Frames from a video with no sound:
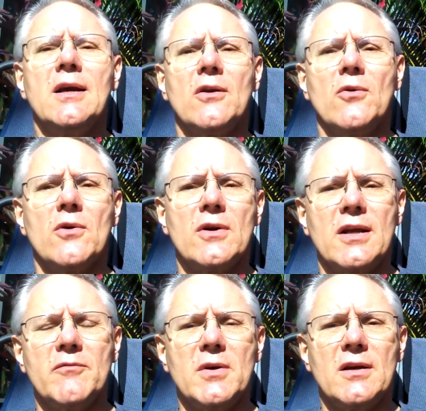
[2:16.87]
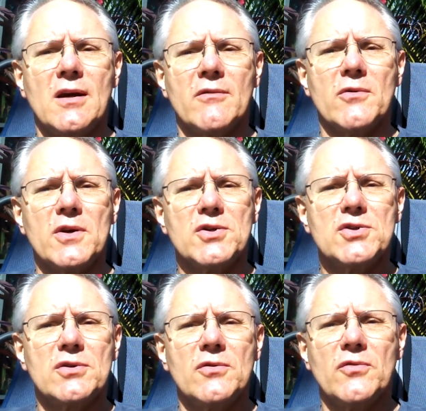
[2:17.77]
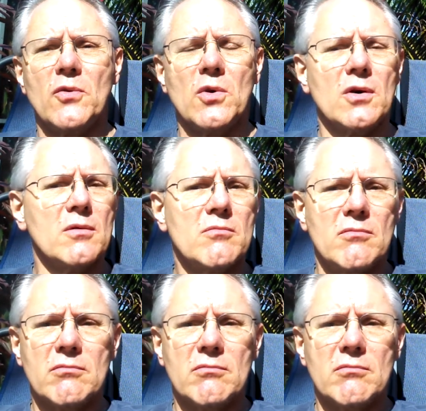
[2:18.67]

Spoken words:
in order to give me coverage for